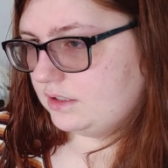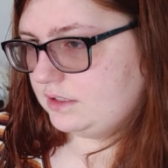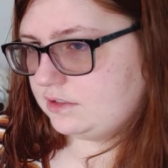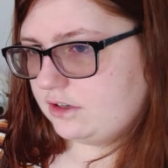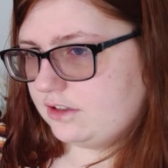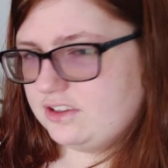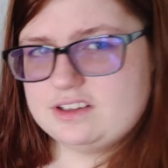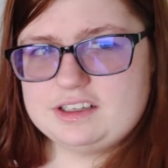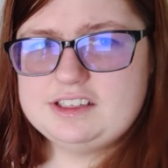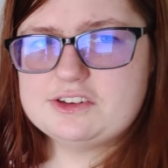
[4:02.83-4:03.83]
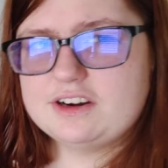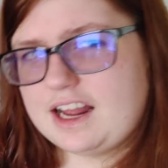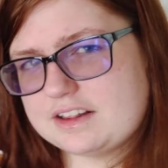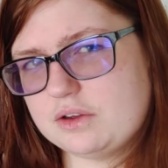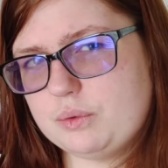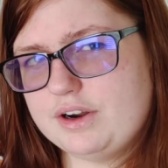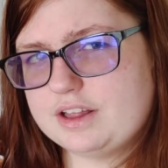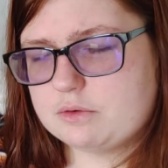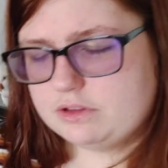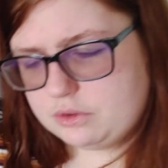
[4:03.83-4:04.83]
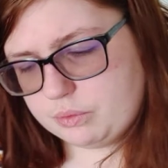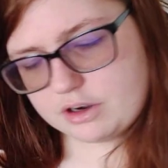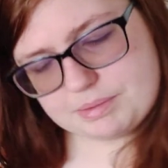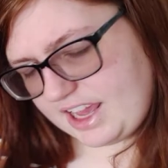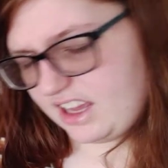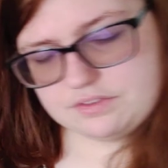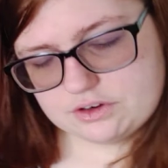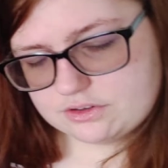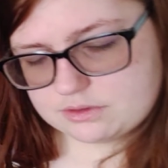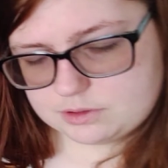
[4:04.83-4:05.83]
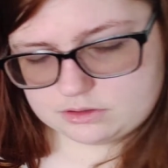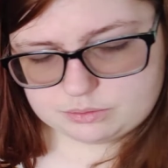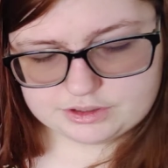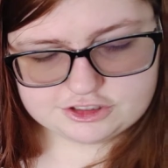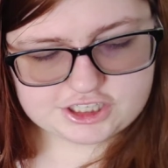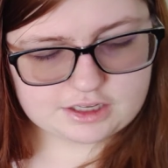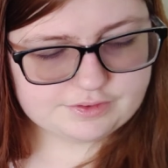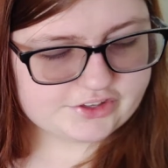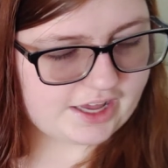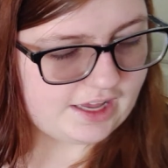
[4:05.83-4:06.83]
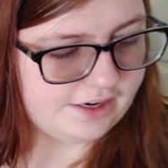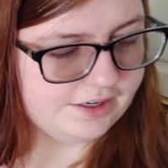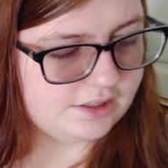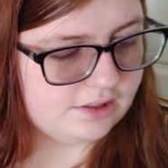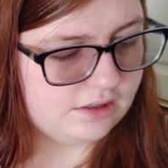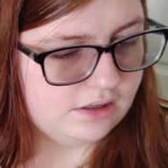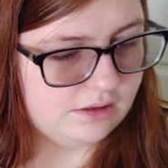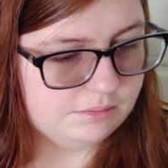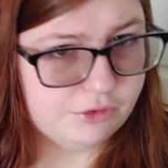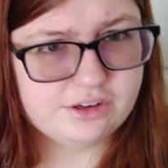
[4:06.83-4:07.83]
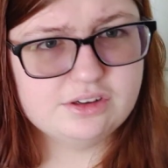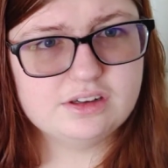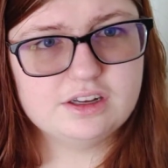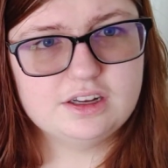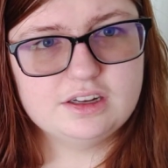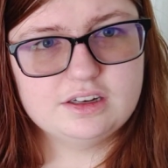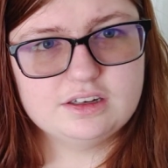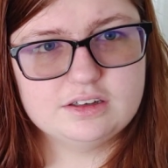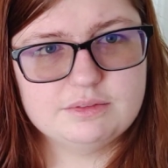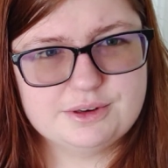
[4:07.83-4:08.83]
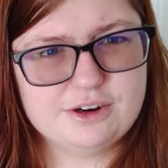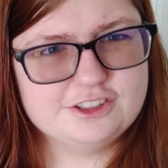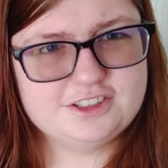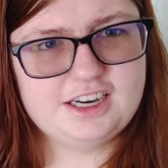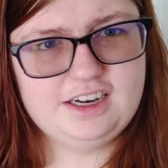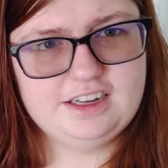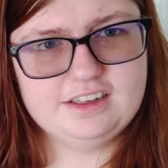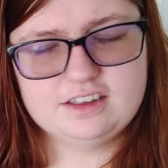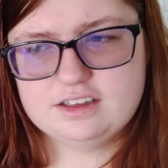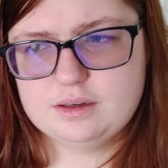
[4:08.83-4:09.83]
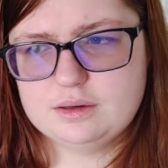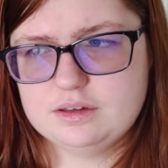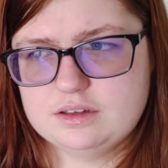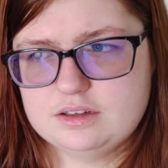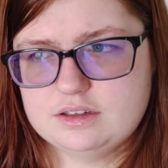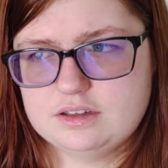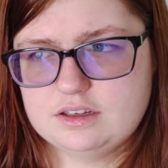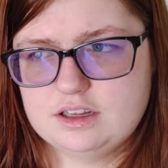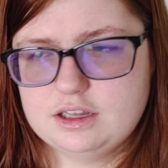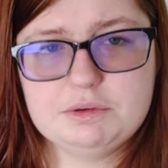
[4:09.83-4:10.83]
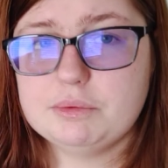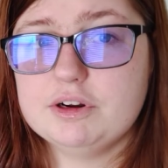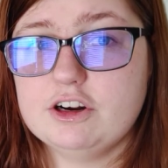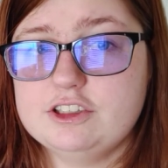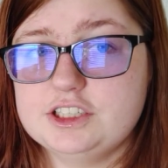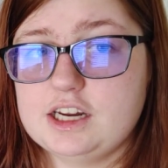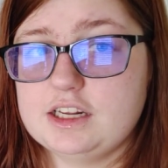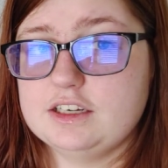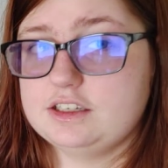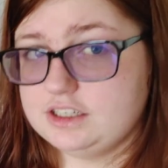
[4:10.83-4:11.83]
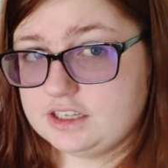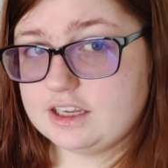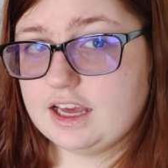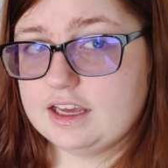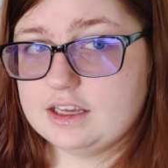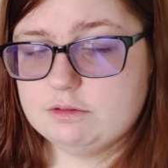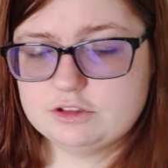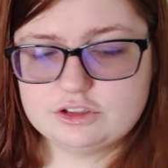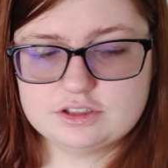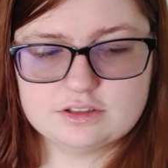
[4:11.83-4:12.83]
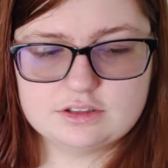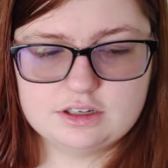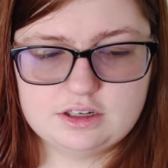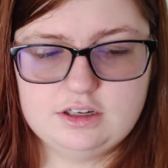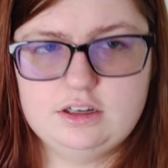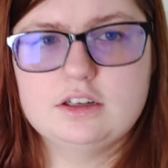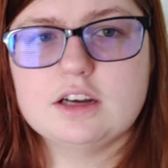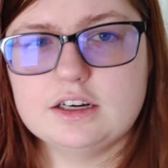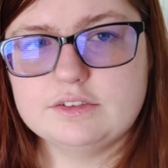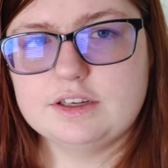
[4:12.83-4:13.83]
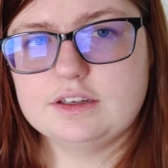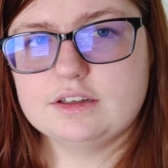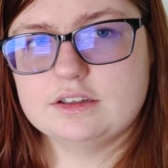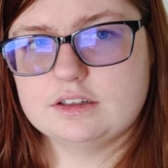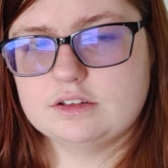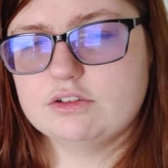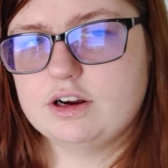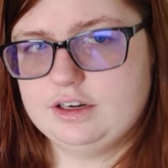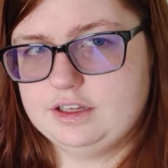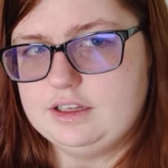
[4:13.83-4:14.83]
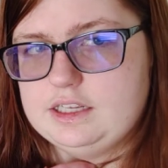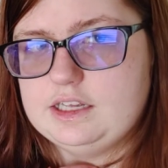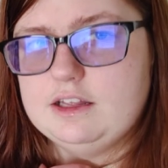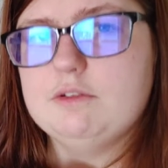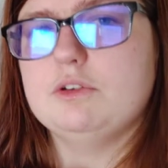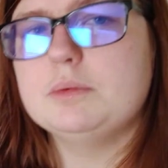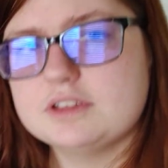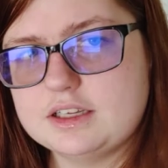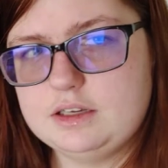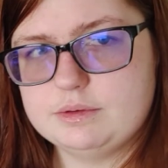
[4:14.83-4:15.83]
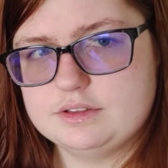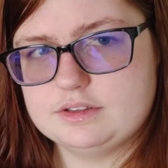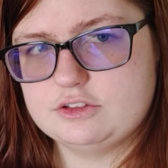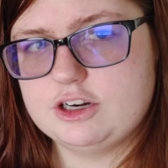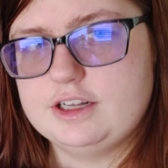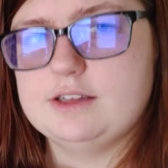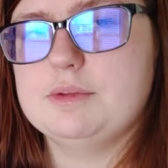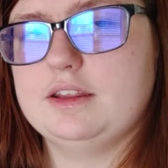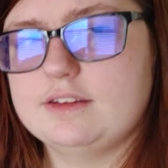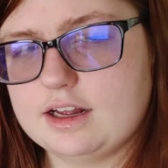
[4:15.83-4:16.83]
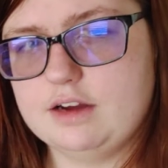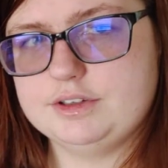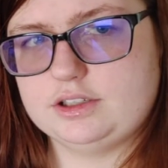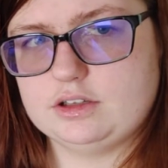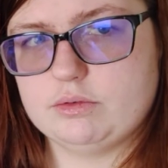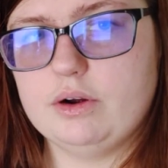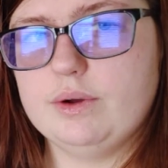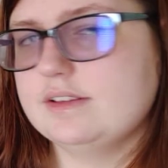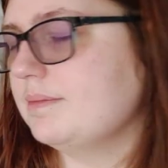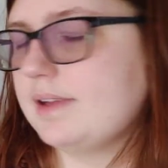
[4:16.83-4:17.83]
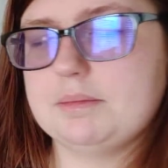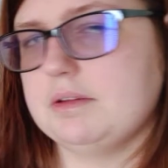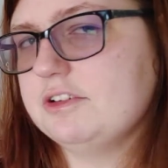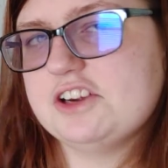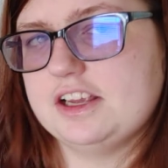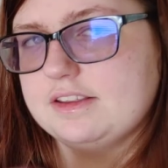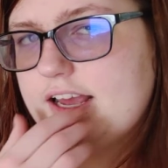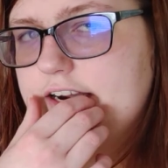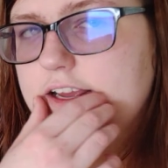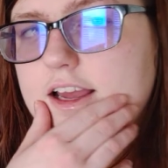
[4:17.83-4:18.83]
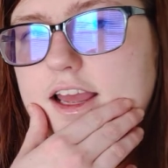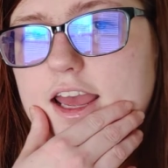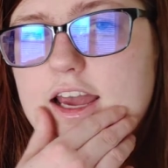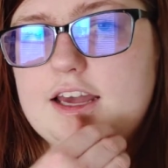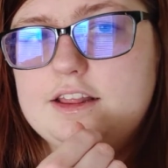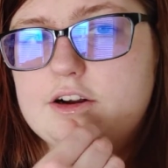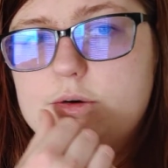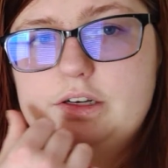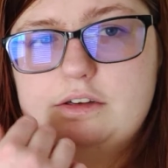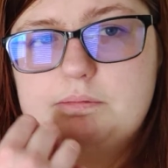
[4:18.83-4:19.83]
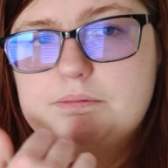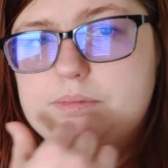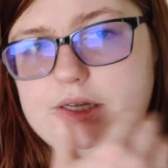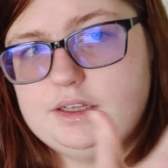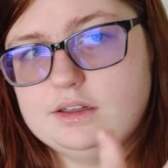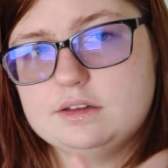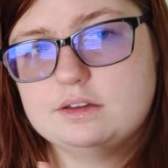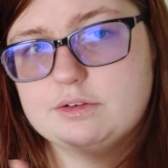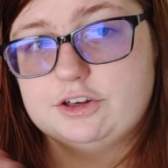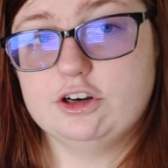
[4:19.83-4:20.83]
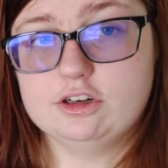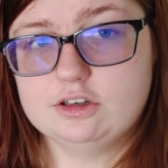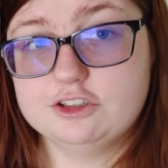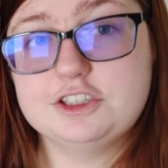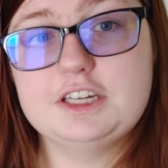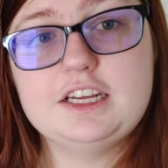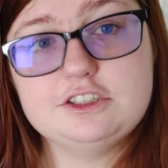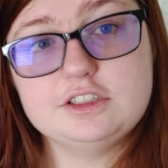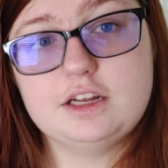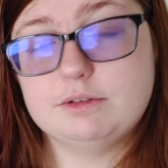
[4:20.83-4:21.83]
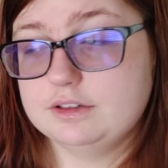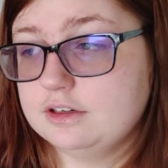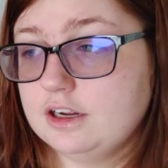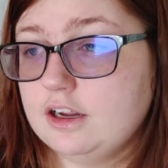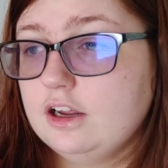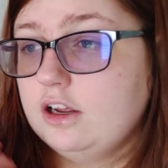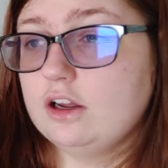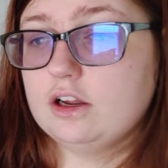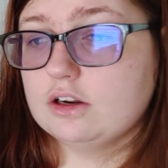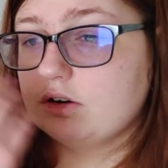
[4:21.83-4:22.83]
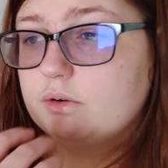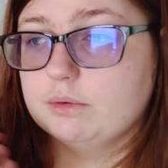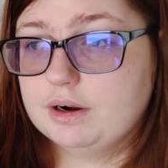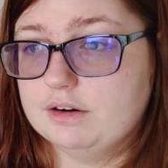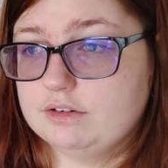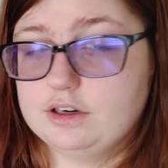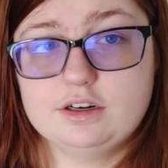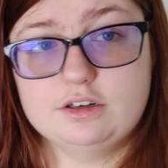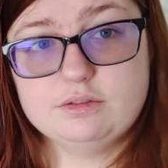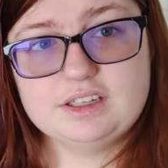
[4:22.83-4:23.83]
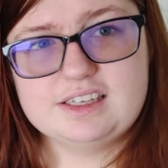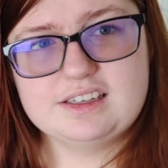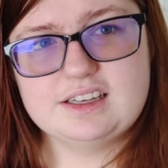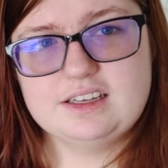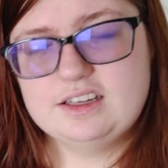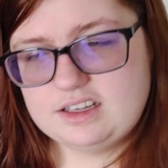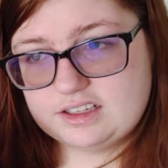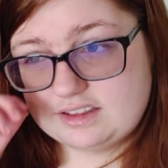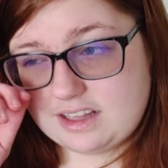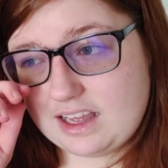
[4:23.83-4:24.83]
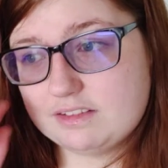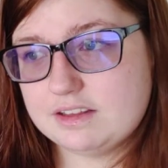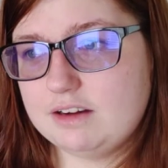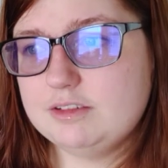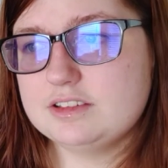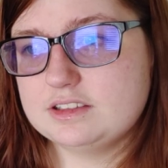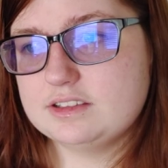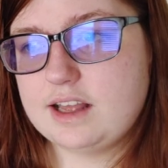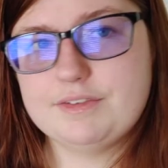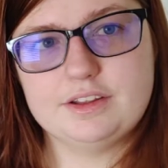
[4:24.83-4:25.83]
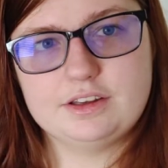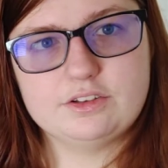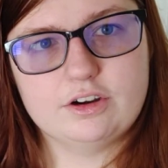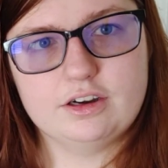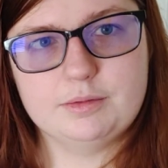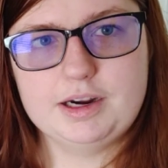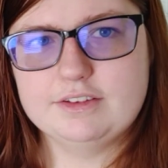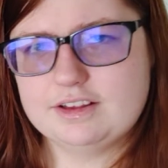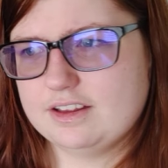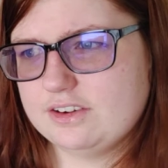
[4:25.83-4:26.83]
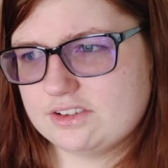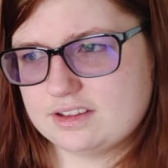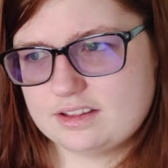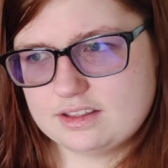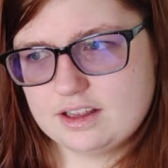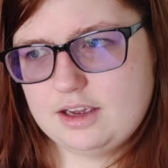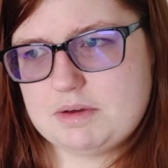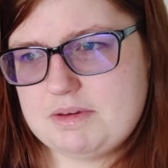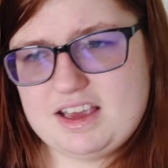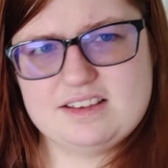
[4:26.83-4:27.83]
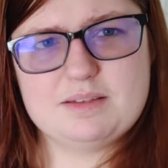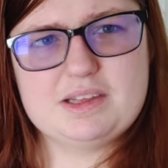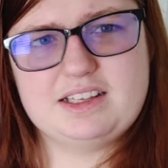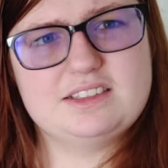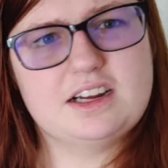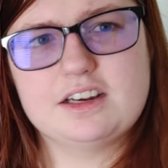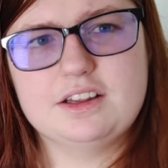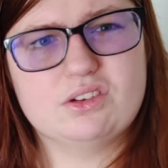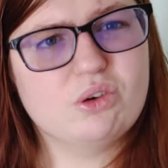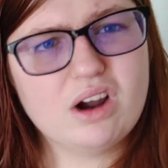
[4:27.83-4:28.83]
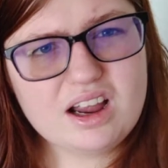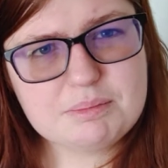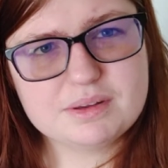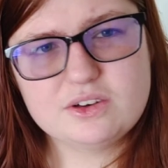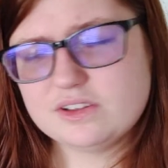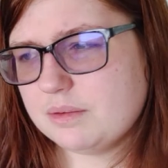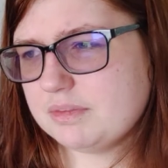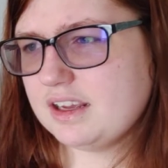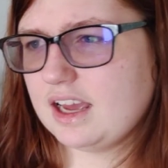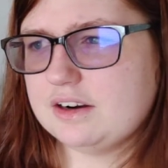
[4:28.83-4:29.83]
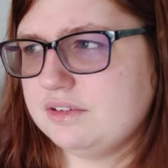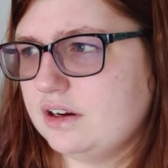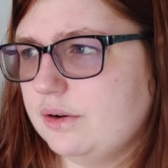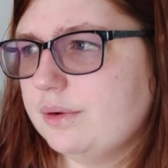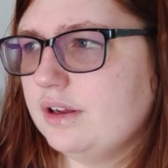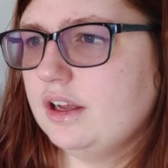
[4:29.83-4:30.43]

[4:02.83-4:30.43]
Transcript: he started little, he started acting weird, like little weird behaviors, a little weird shake of his head, um, regurgitating. He wasn't regurgitating the Nike. He was just kind of like trying to. It was almost like he was trying to get something stuck out of his throat, and sometimes he would shake his head, and there would be regurgitation that would go around, you know? Like that that was definitely concerning to me. I was like, there's maybe he has something stuck in his crop or something. I don't know.